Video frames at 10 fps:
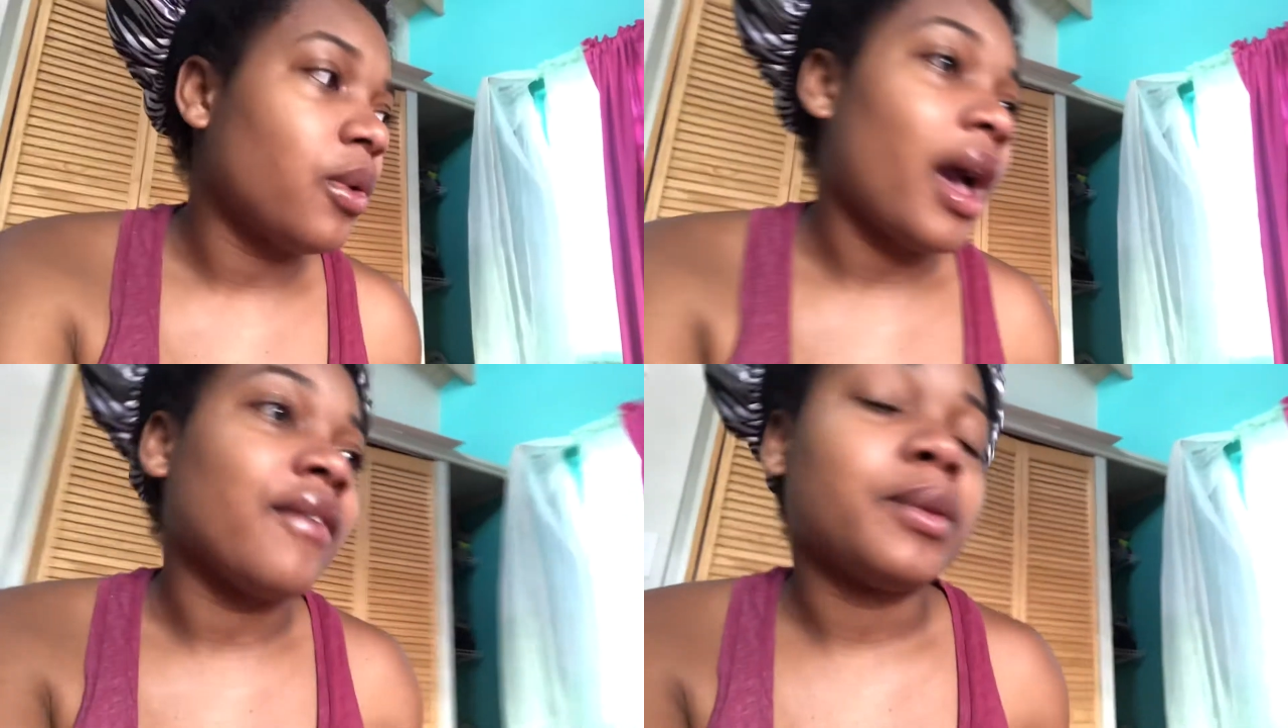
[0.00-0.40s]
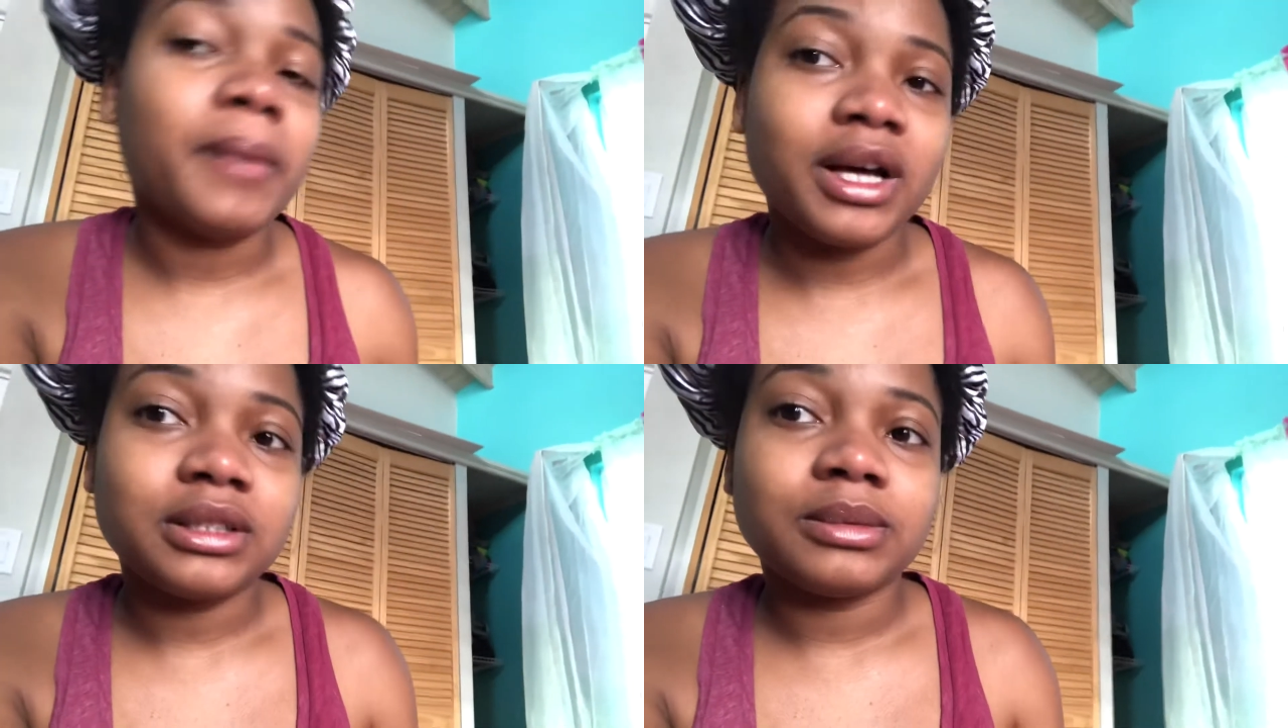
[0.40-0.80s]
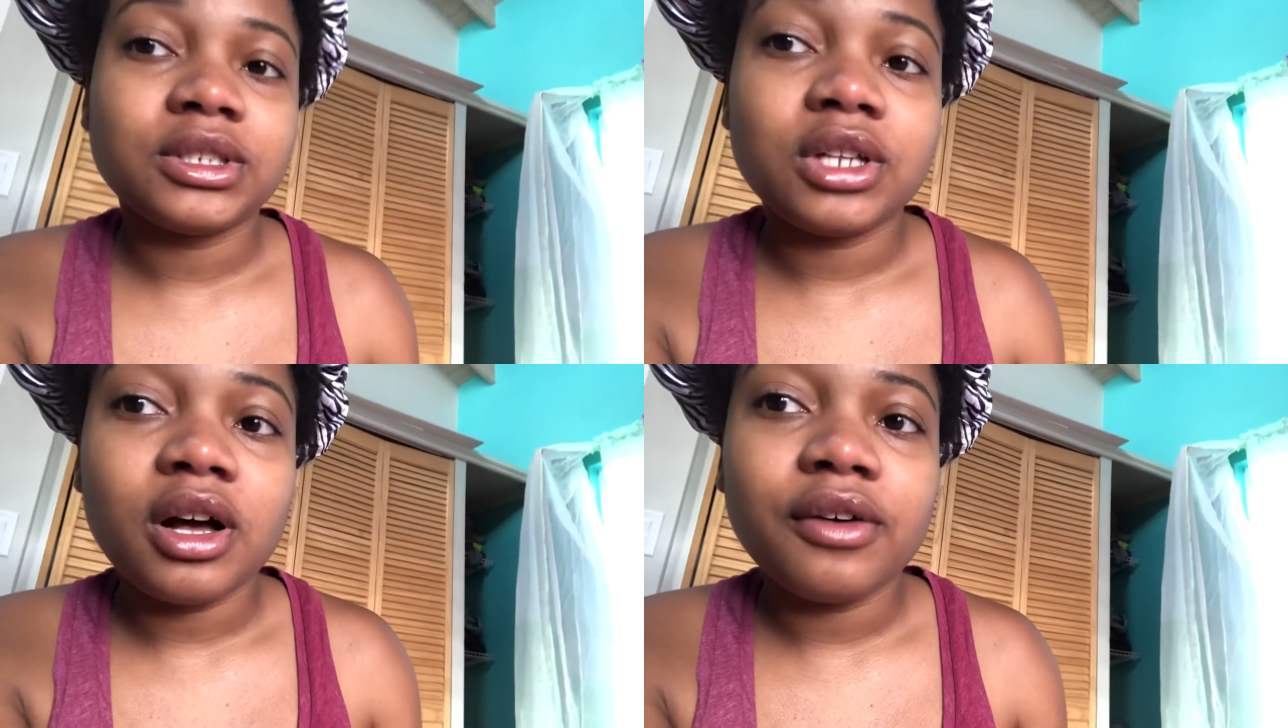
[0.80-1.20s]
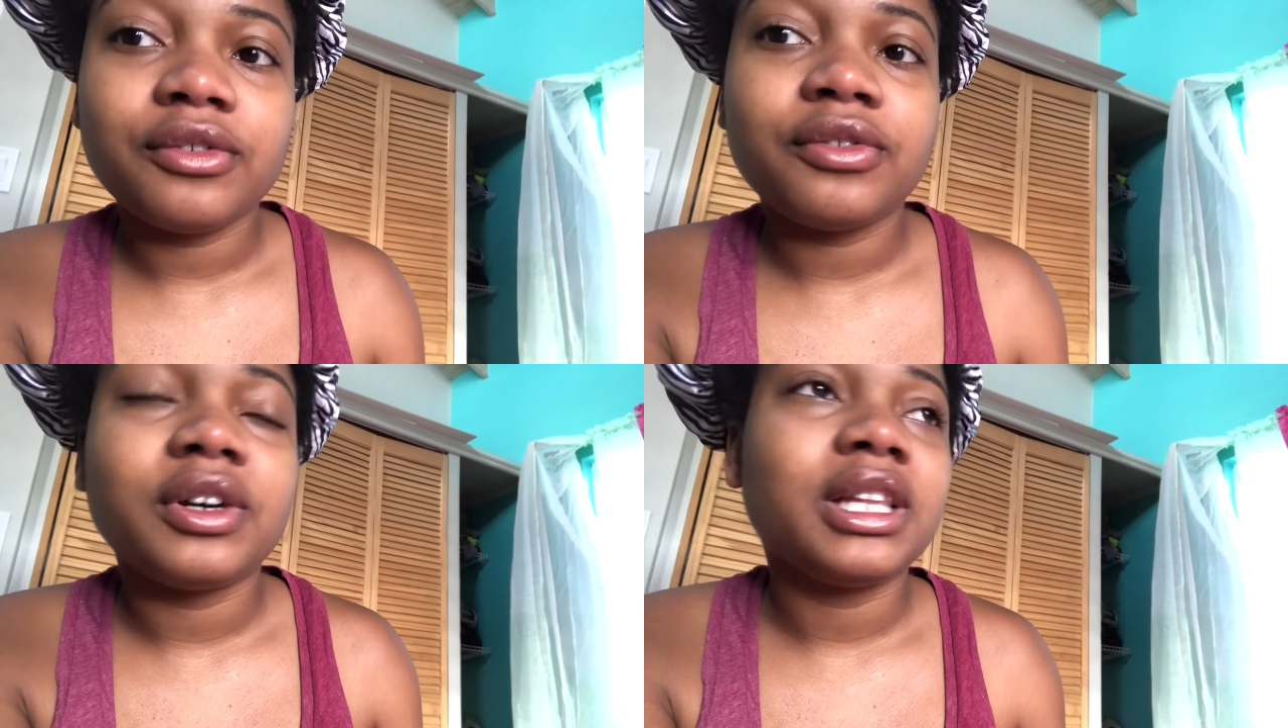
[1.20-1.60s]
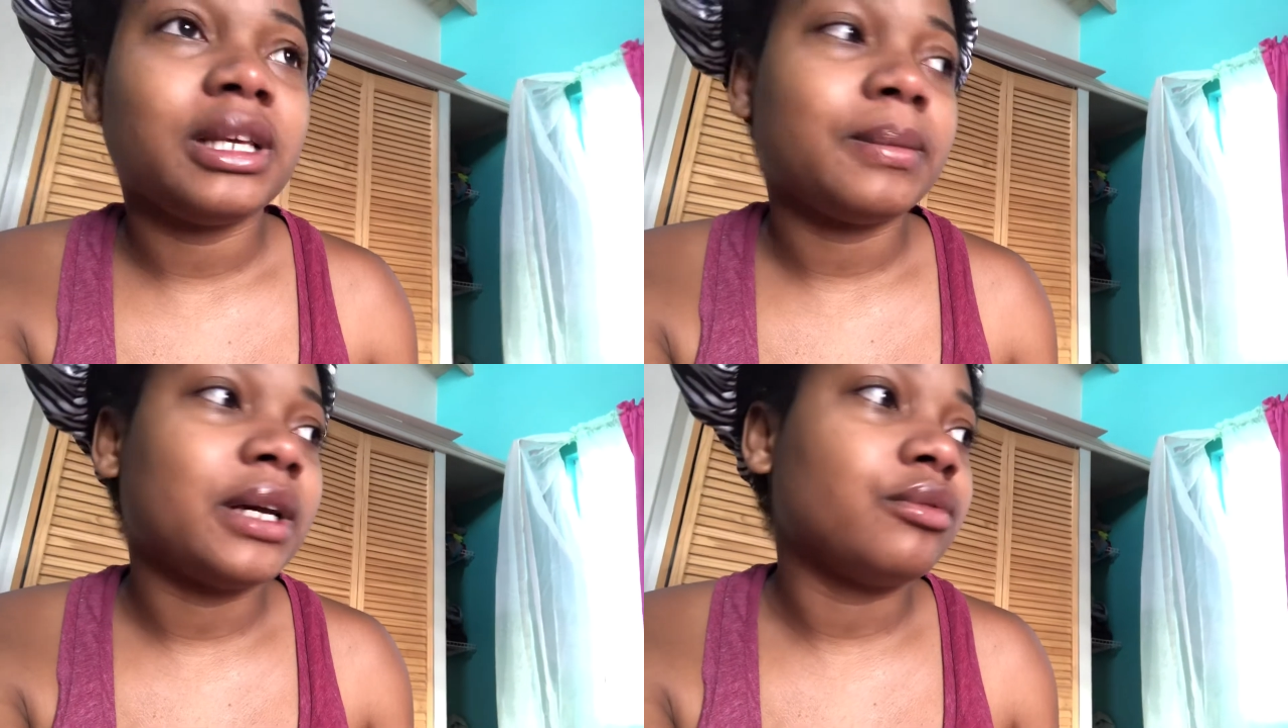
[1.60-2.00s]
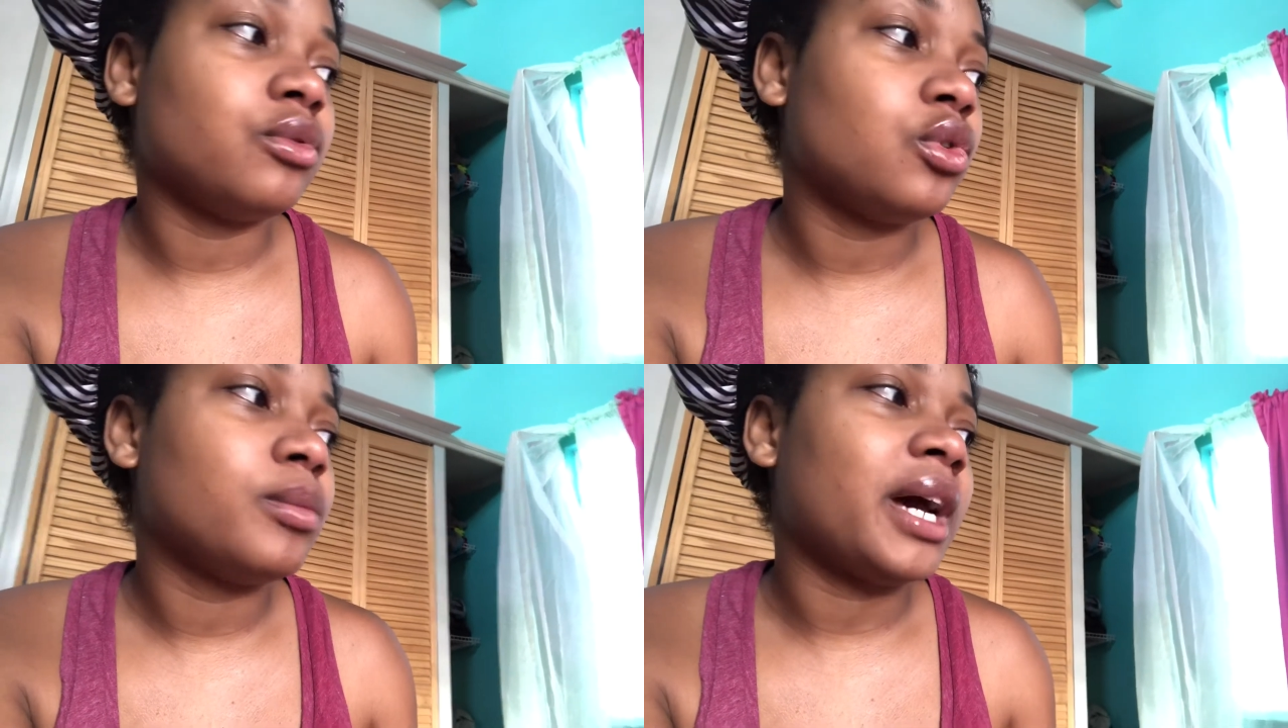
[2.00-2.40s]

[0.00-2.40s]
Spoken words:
I have to pack some stuff, clean my room